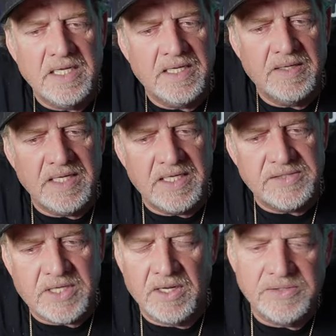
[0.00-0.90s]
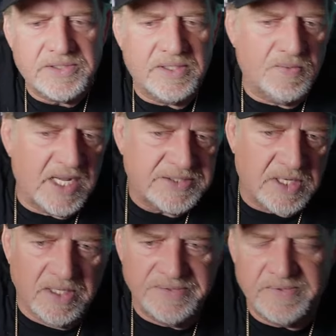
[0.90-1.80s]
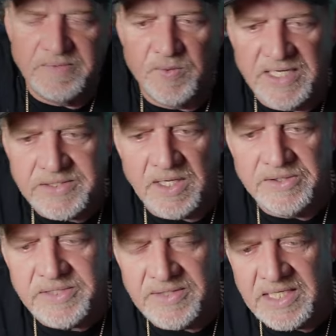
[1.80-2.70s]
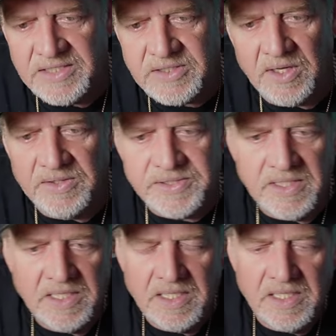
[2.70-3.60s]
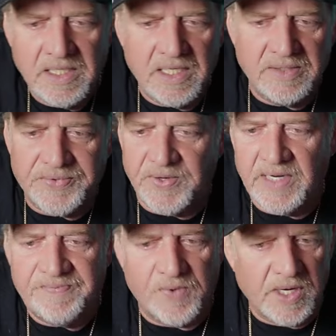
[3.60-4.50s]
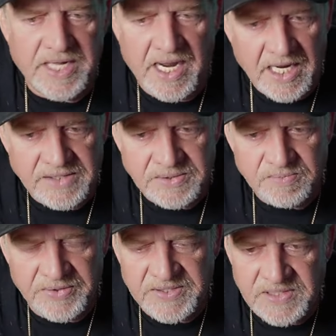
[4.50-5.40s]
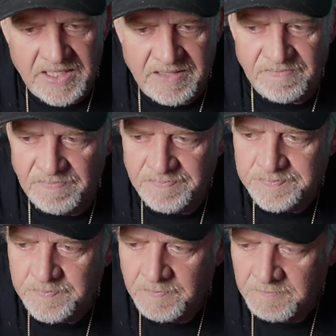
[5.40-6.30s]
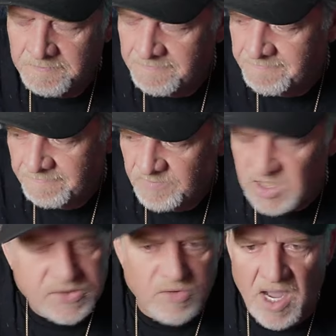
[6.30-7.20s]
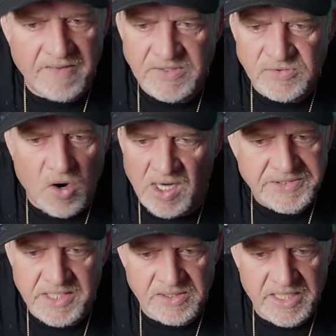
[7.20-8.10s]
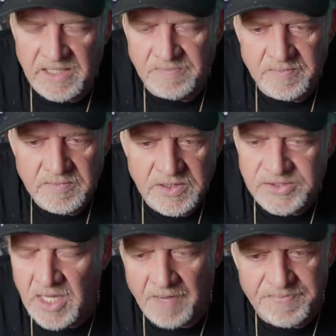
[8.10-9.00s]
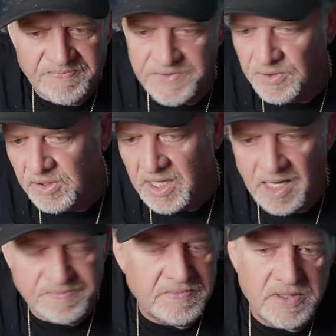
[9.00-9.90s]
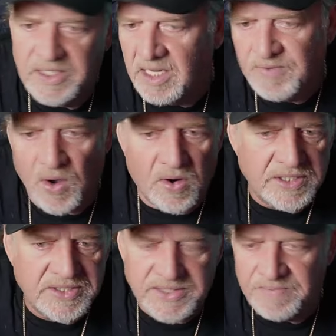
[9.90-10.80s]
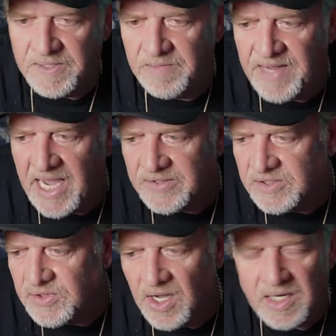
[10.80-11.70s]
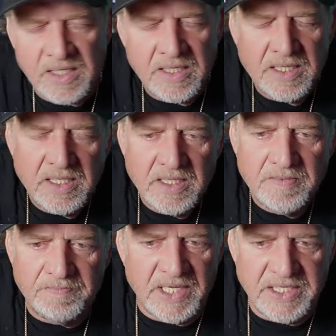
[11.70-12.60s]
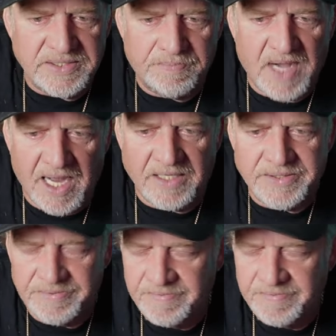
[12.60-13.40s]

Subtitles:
East Coast to the West Coast, from the West Coast to the East Coast in 3 or 4 days with a team, just driving constantly. You stop, you fuel up, you keep going, you sleep in the back of the truck, millions of miles.